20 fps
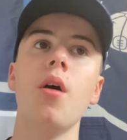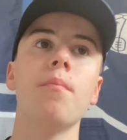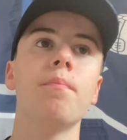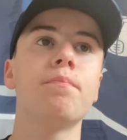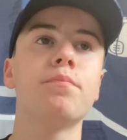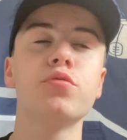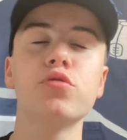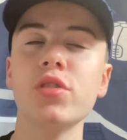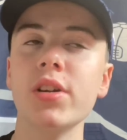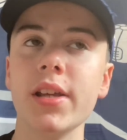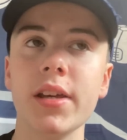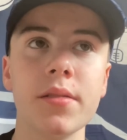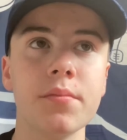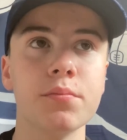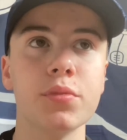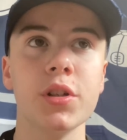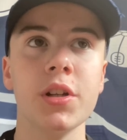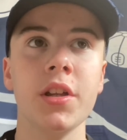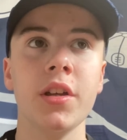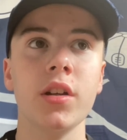Brilliant,
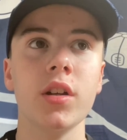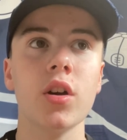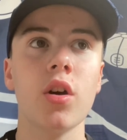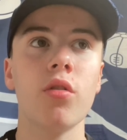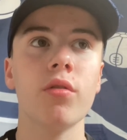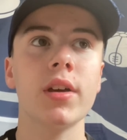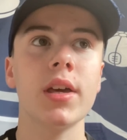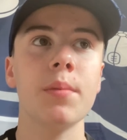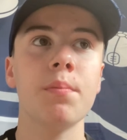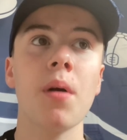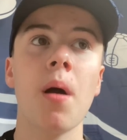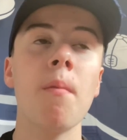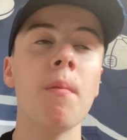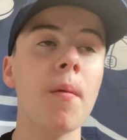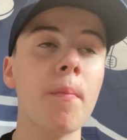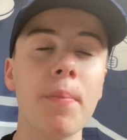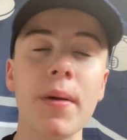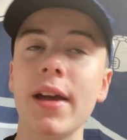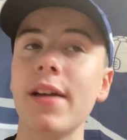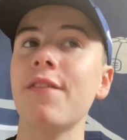brilliant goalkeeper. I'm a
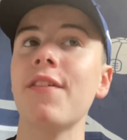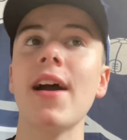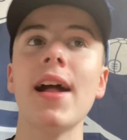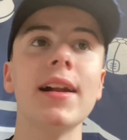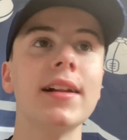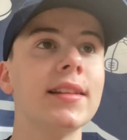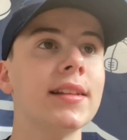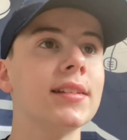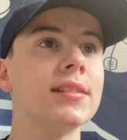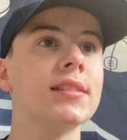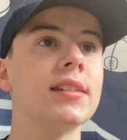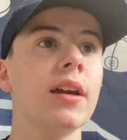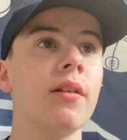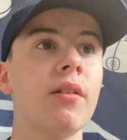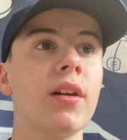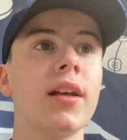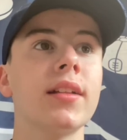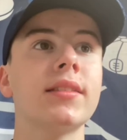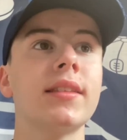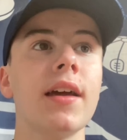big fan of this deal,
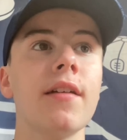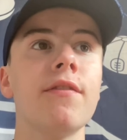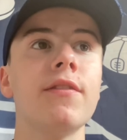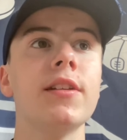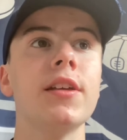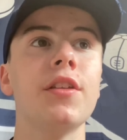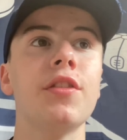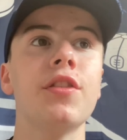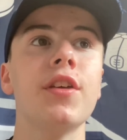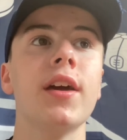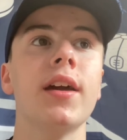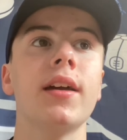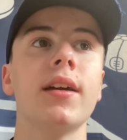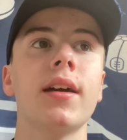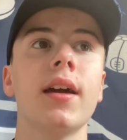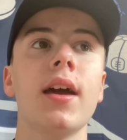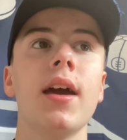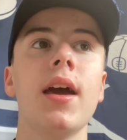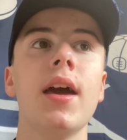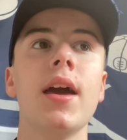and I definitely think
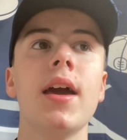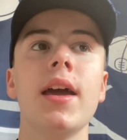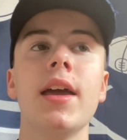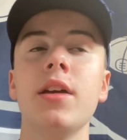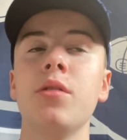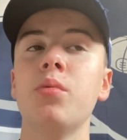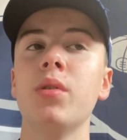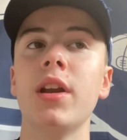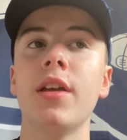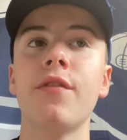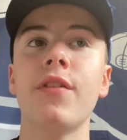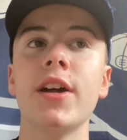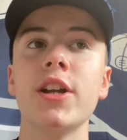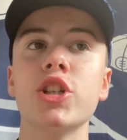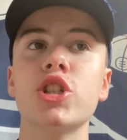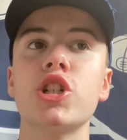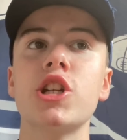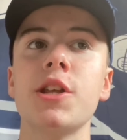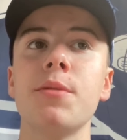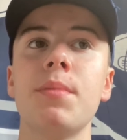he will
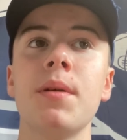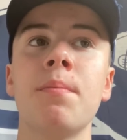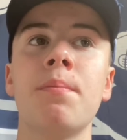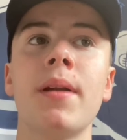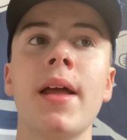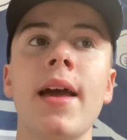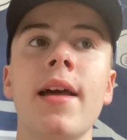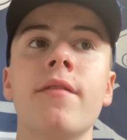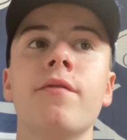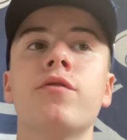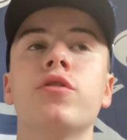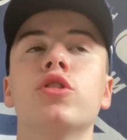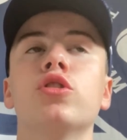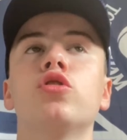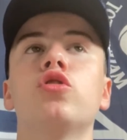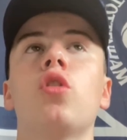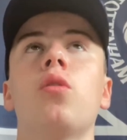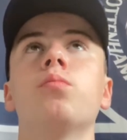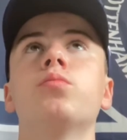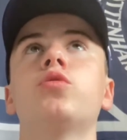eventually be playing for a
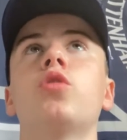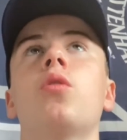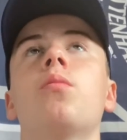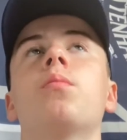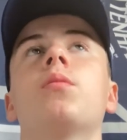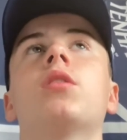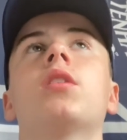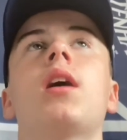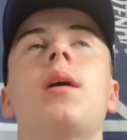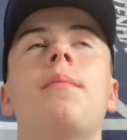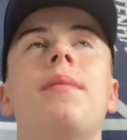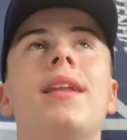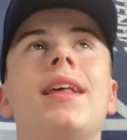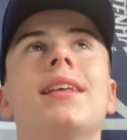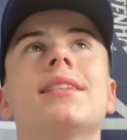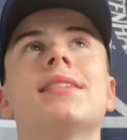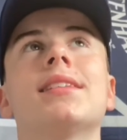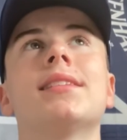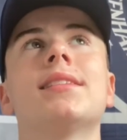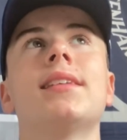top, top club. And
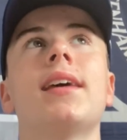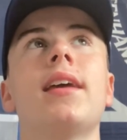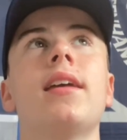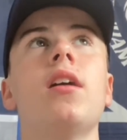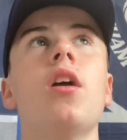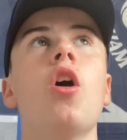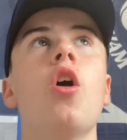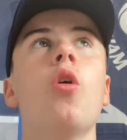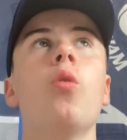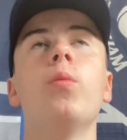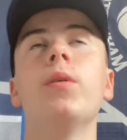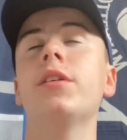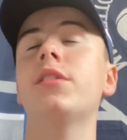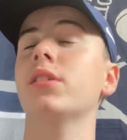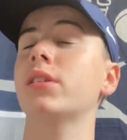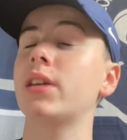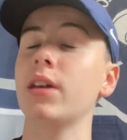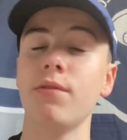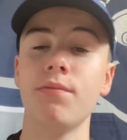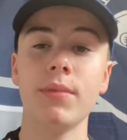as I say, we
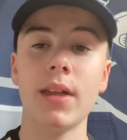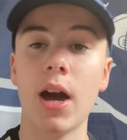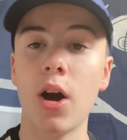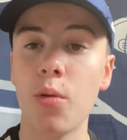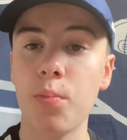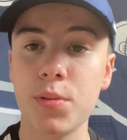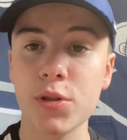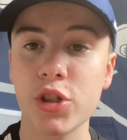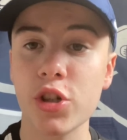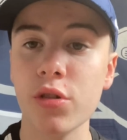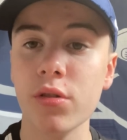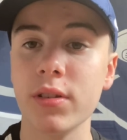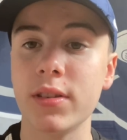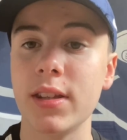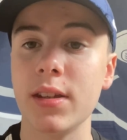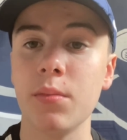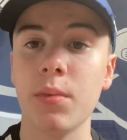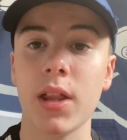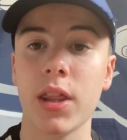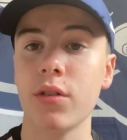could give him that
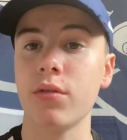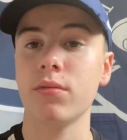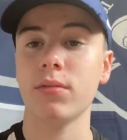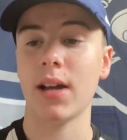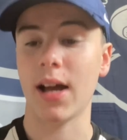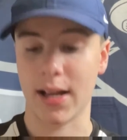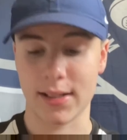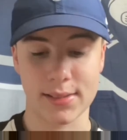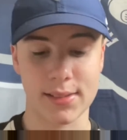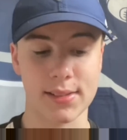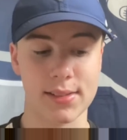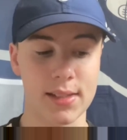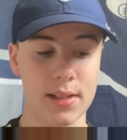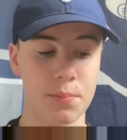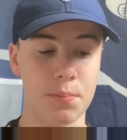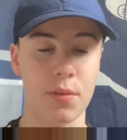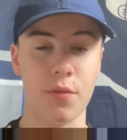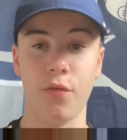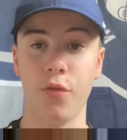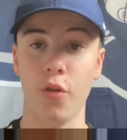opportunity, whether, as I
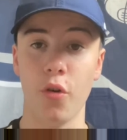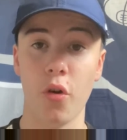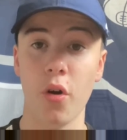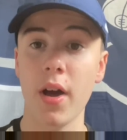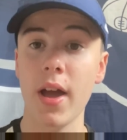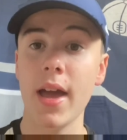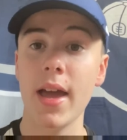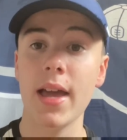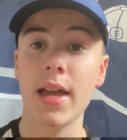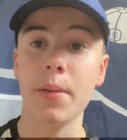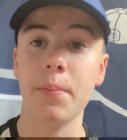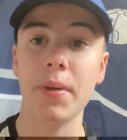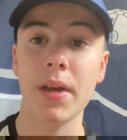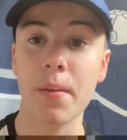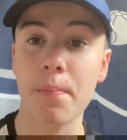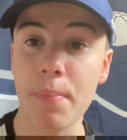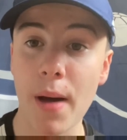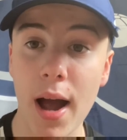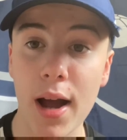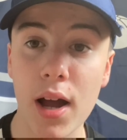said before, he'd be a
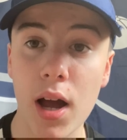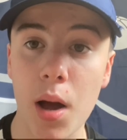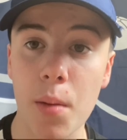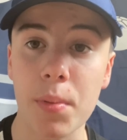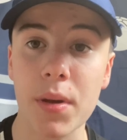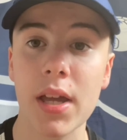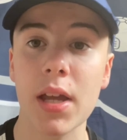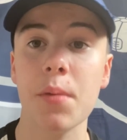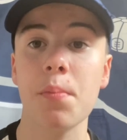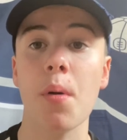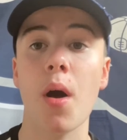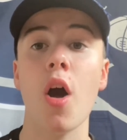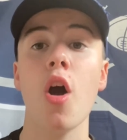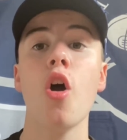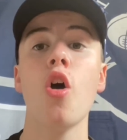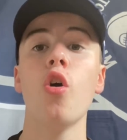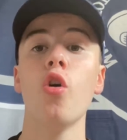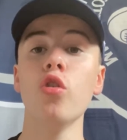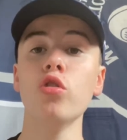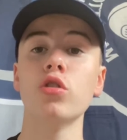backup keeper
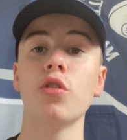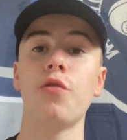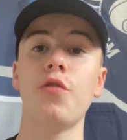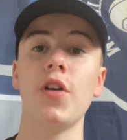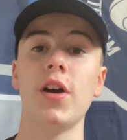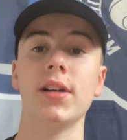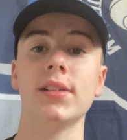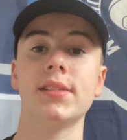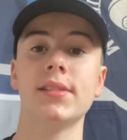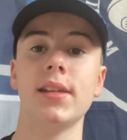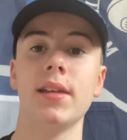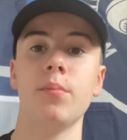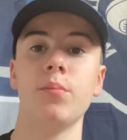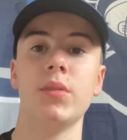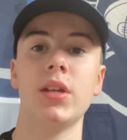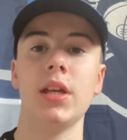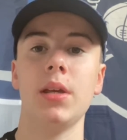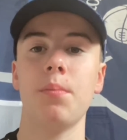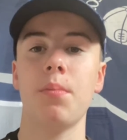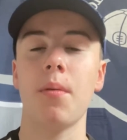or a first team
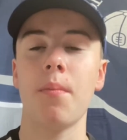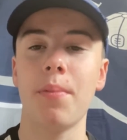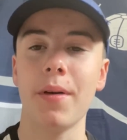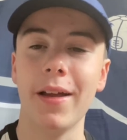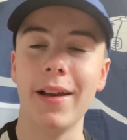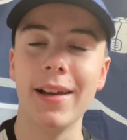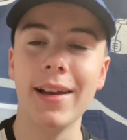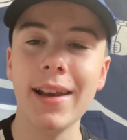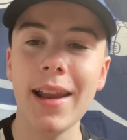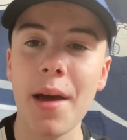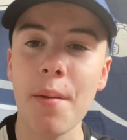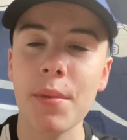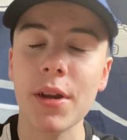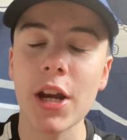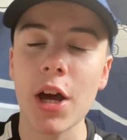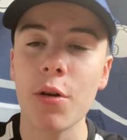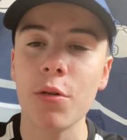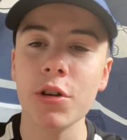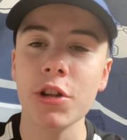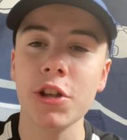keeper. But let me
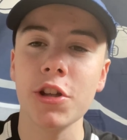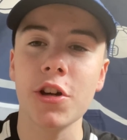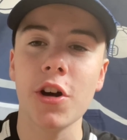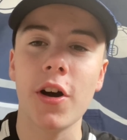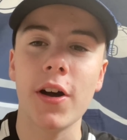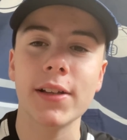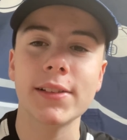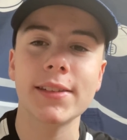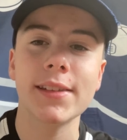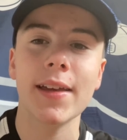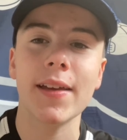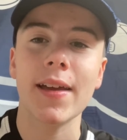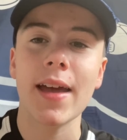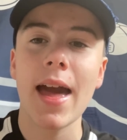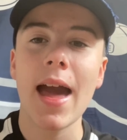know what you guys think